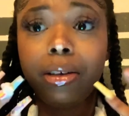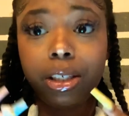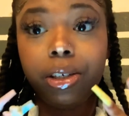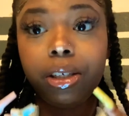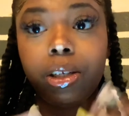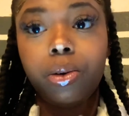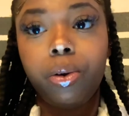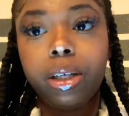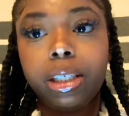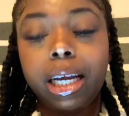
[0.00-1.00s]
Seriously,
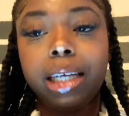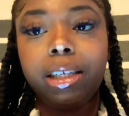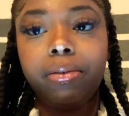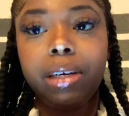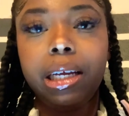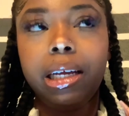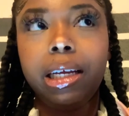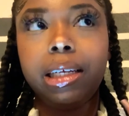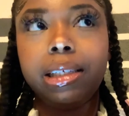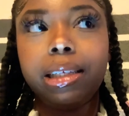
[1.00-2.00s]
quarantine activity
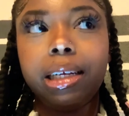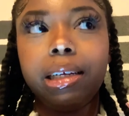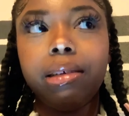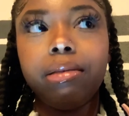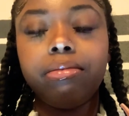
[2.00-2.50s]
is like,